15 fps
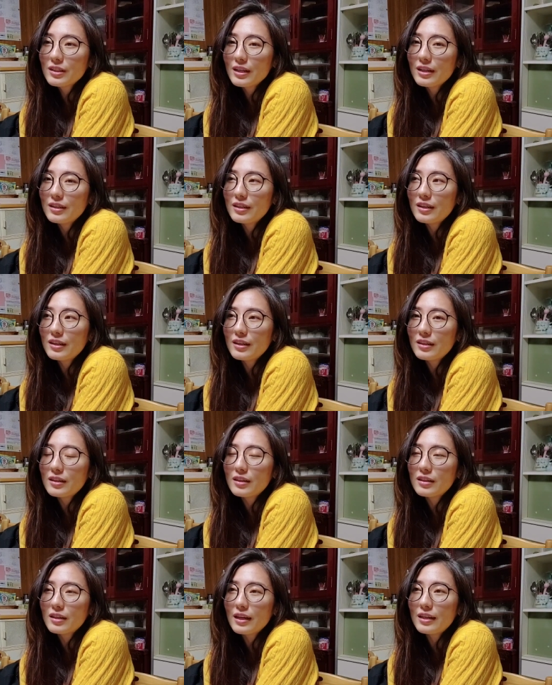and
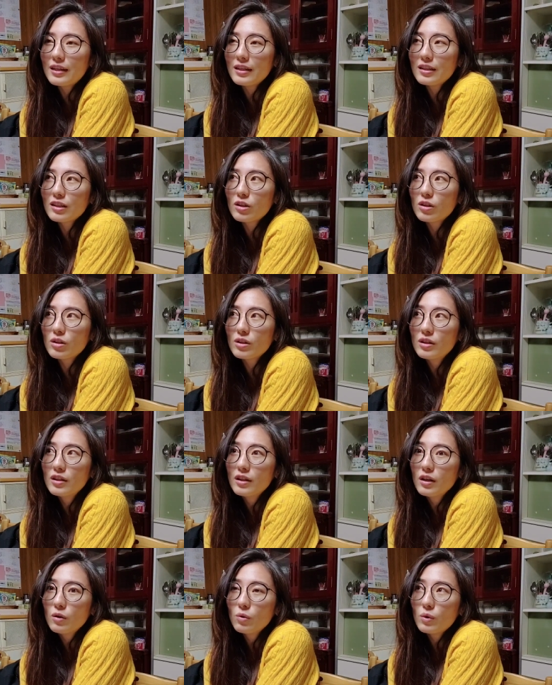then
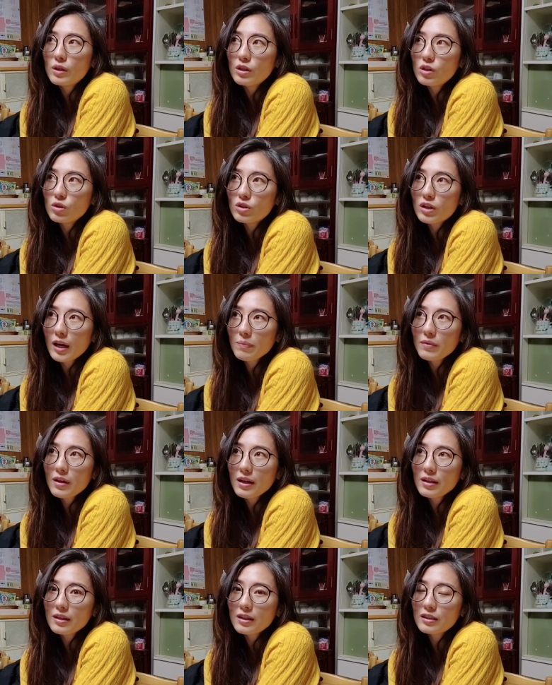when you type
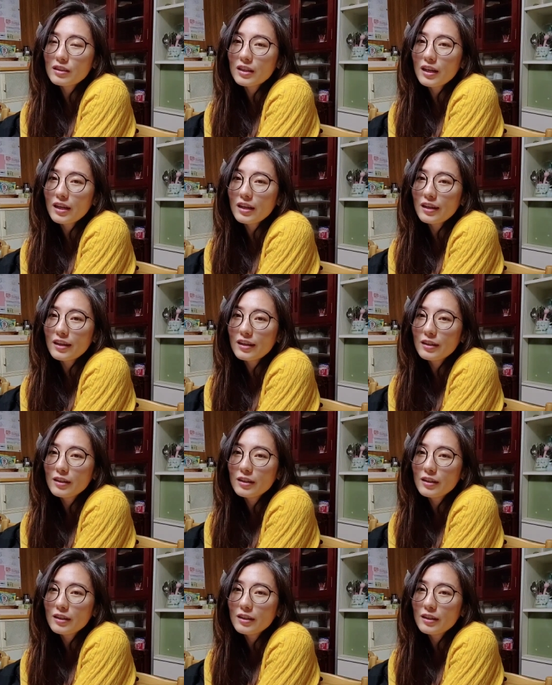that, it can say